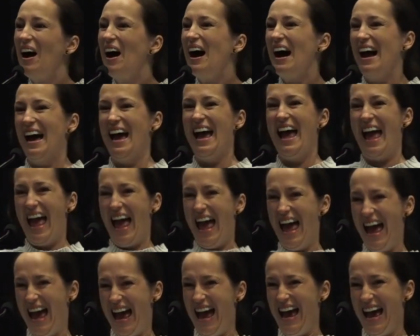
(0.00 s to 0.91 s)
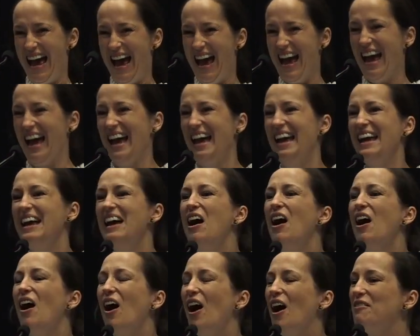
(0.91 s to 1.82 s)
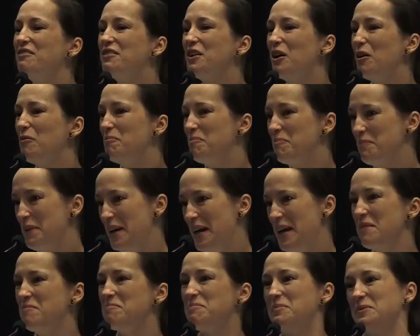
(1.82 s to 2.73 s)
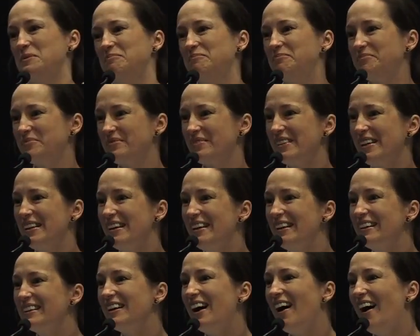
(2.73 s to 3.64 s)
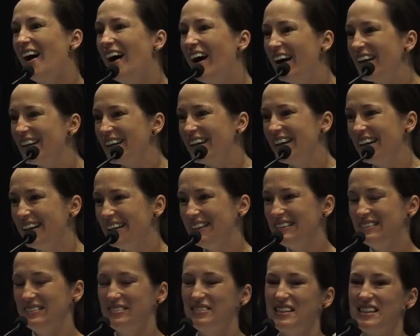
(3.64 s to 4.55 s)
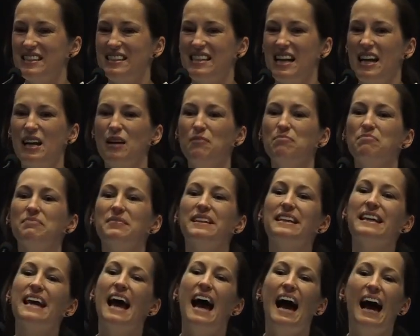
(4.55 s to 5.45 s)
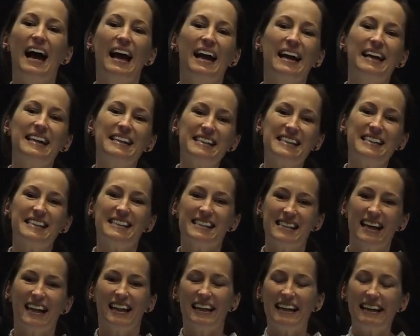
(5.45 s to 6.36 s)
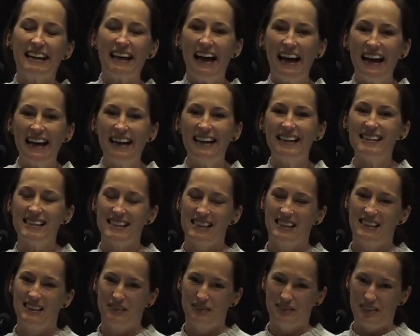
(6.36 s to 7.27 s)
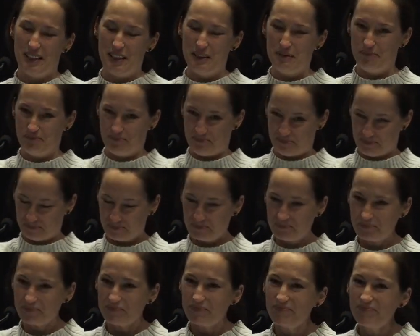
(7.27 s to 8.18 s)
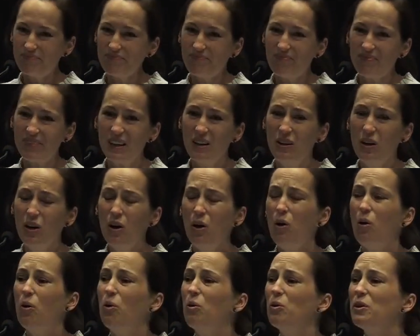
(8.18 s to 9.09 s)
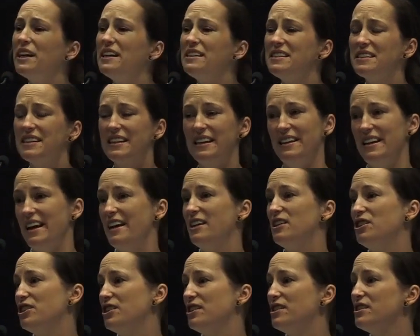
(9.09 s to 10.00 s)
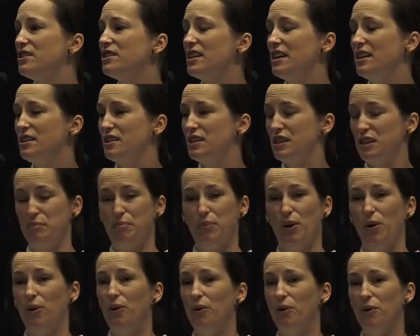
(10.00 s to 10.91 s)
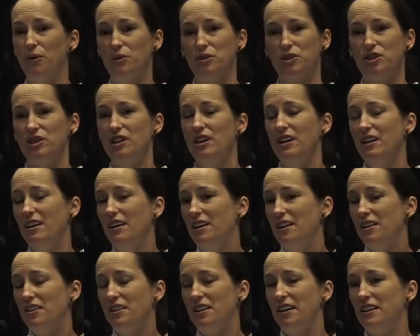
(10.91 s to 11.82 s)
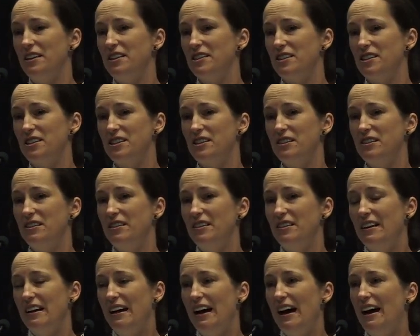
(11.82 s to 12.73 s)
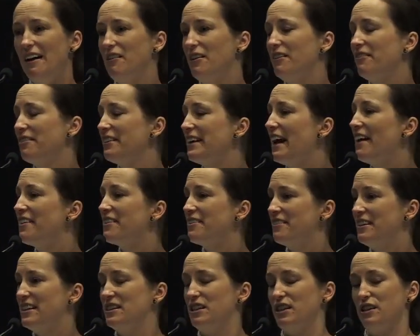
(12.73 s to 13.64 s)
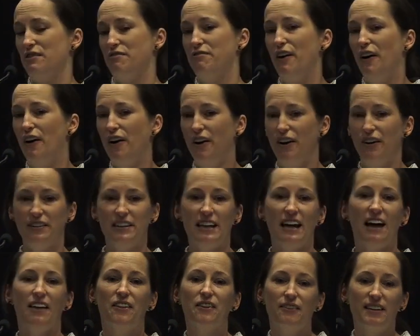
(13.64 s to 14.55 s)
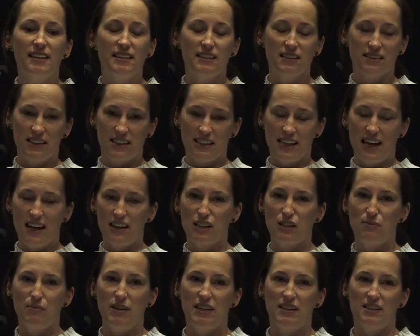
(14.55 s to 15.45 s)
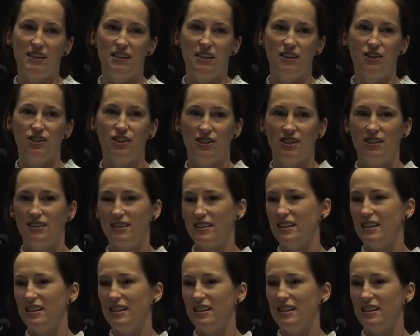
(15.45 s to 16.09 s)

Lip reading: I've got Pip, Kylie, stand up, Kate, darling Kate, there. All these connections and support that are on the other end of the phone, the other end of the text message.